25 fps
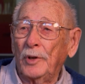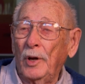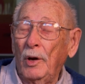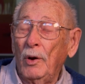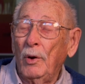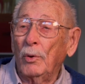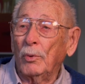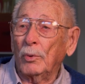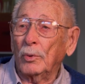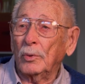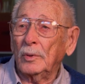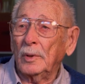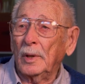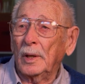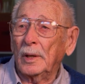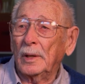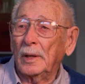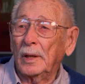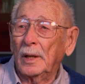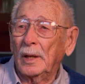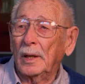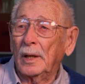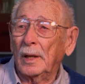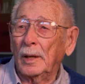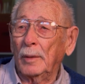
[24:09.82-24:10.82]
known
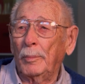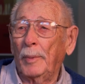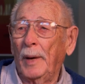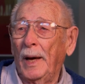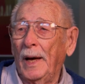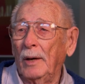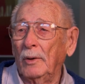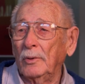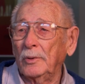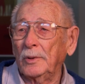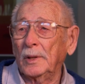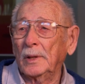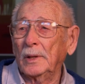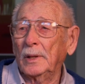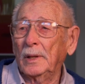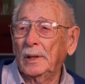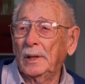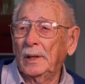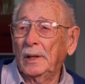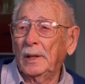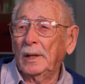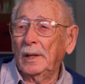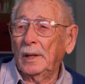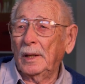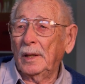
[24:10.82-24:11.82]
about,
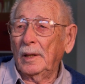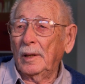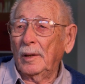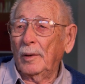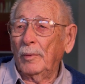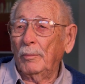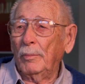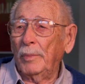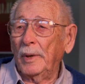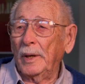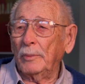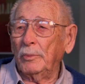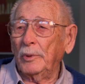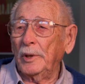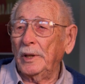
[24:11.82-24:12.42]
but